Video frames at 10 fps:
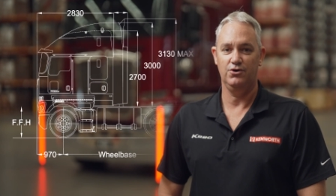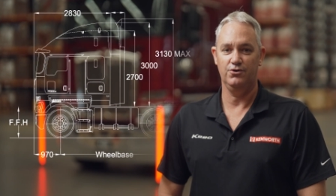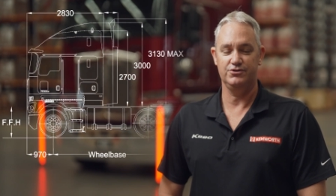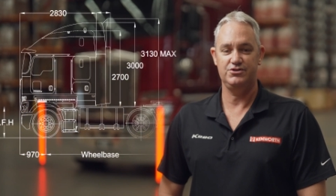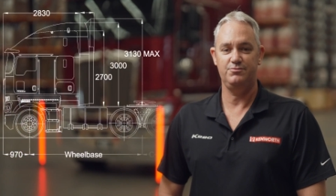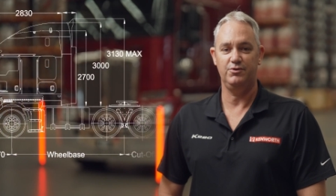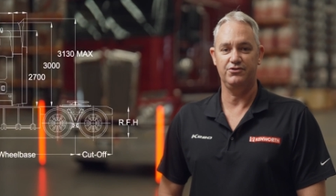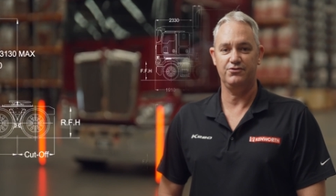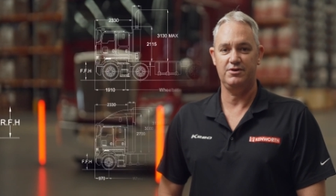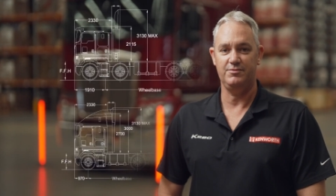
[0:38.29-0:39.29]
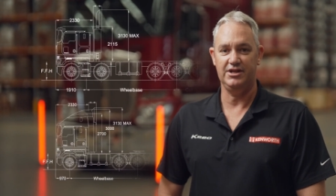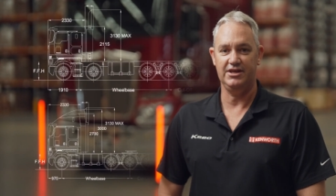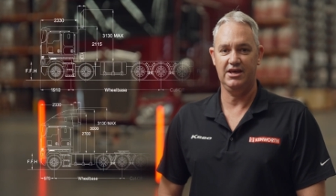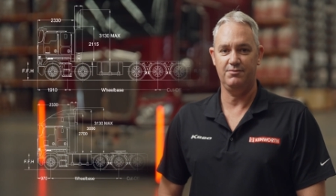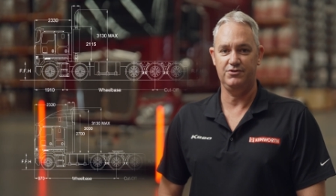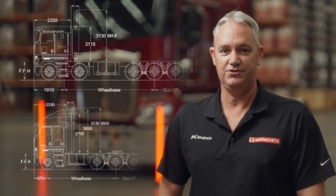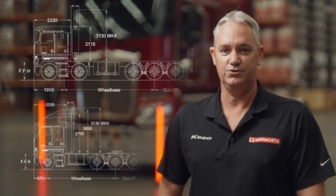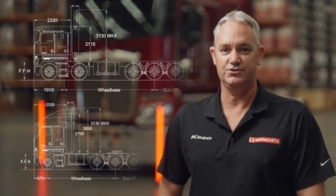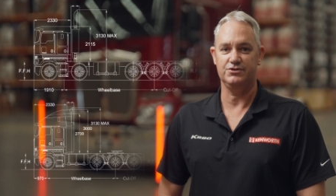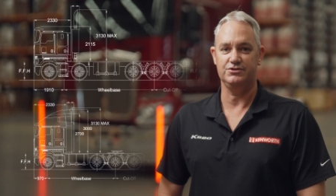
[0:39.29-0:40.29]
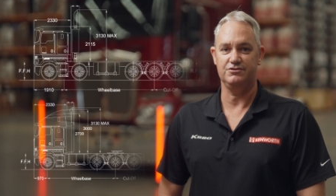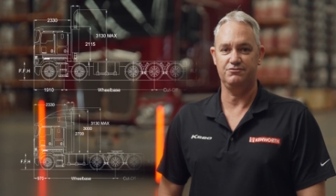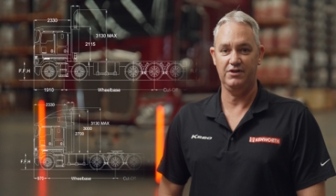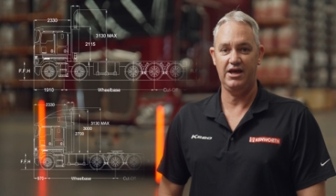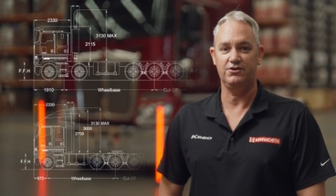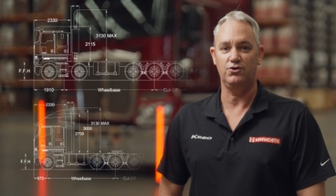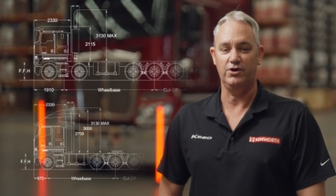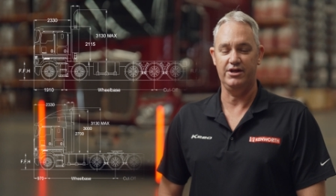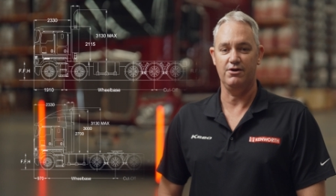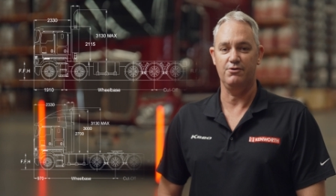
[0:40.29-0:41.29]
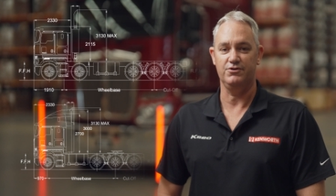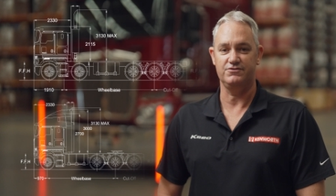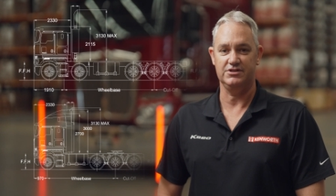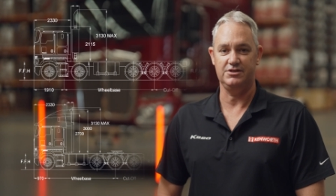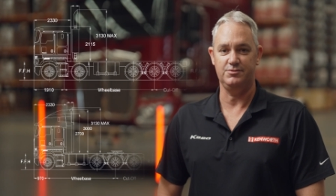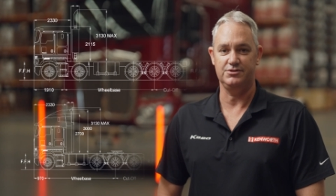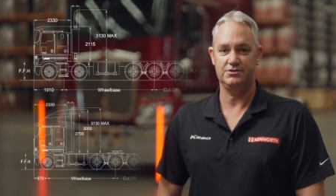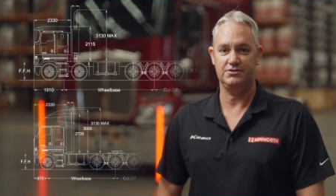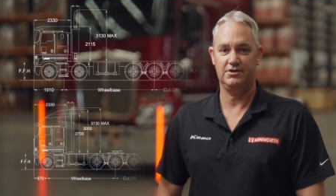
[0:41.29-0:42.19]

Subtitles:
or a 2.3 metre cab with your choice of flat or aero roof sleepers.